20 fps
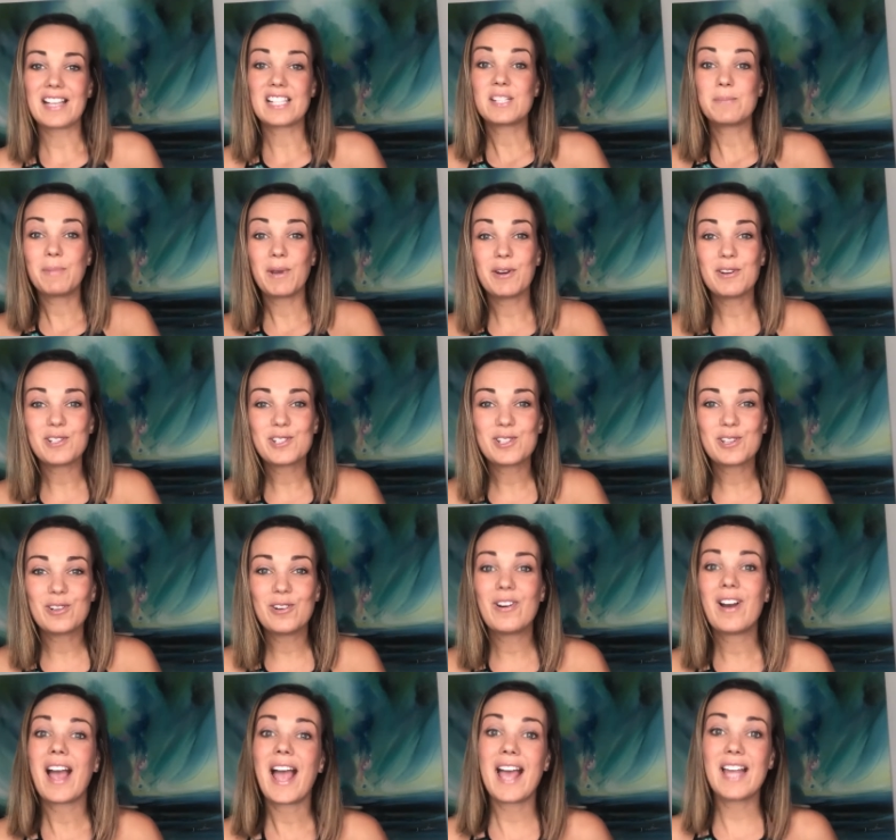
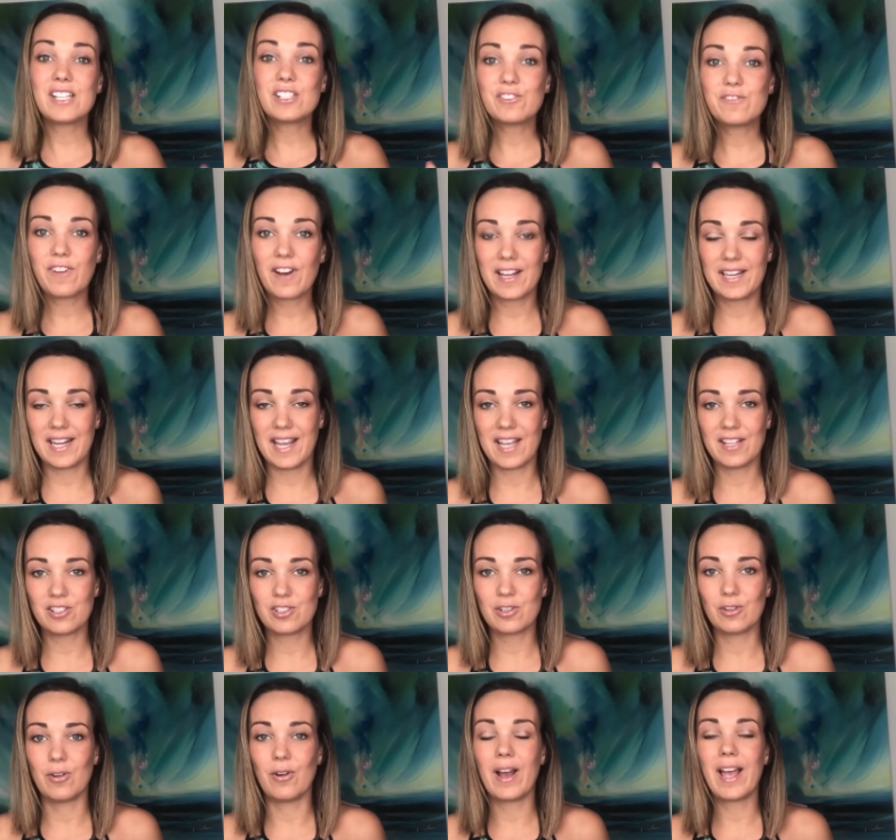spiritual, and financial.